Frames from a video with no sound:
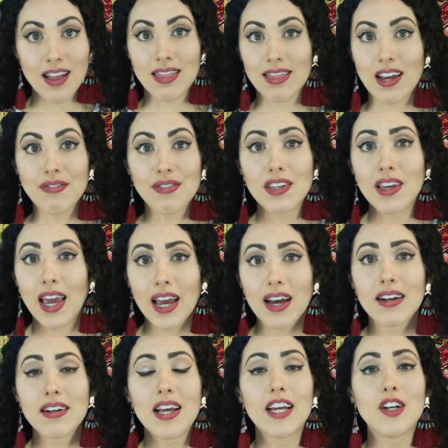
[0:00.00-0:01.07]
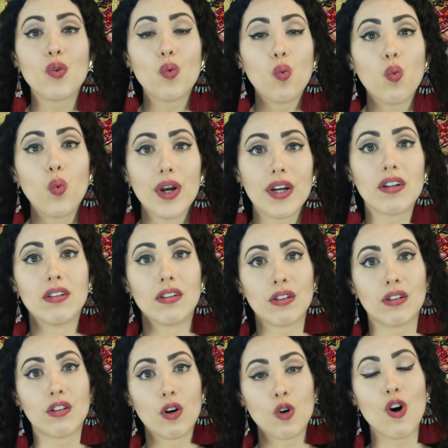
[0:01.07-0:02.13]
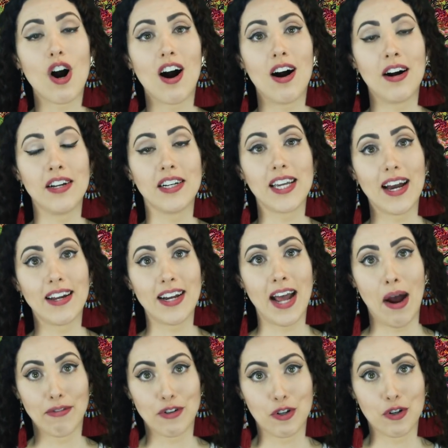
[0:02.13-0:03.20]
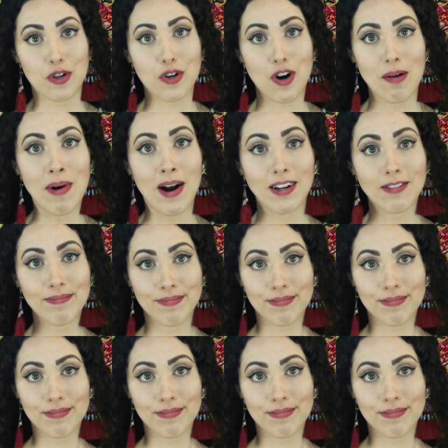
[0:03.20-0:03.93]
Life can and will go on again after trauma.